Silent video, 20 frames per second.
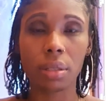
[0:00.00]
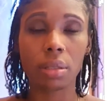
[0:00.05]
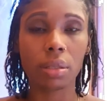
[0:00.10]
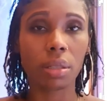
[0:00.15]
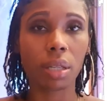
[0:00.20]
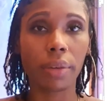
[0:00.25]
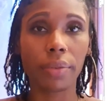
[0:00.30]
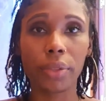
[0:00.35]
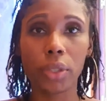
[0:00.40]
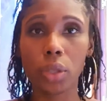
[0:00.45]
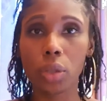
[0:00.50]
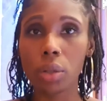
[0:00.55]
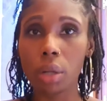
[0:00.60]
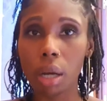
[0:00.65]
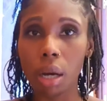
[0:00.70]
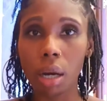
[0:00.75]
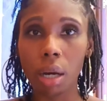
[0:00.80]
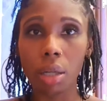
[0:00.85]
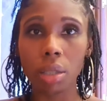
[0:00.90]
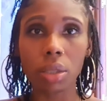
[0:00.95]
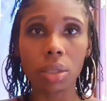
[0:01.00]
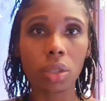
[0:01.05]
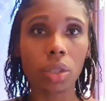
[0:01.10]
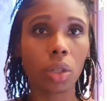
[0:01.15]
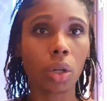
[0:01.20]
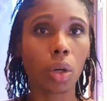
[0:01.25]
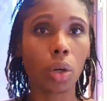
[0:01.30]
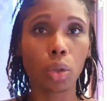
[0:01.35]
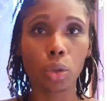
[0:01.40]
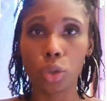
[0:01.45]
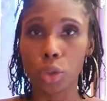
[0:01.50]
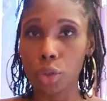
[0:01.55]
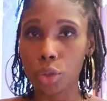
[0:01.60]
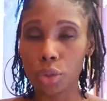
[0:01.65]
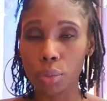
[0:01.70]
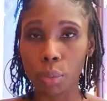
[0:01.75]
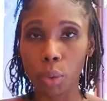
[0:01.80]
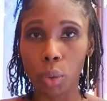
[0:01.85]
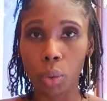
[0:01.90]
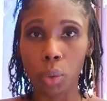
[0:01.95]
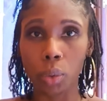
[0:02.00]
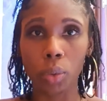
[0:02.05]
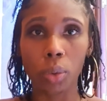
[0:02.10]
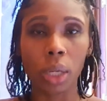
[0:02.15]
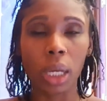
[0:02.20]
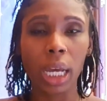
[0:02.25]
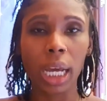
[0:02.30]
So either too large or too small,